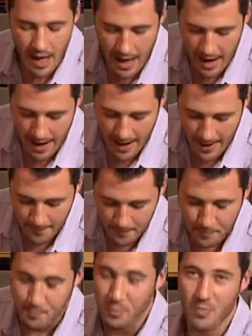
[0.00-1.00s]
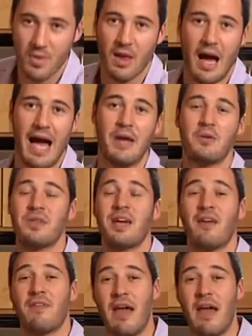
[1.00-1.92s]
I don't think I've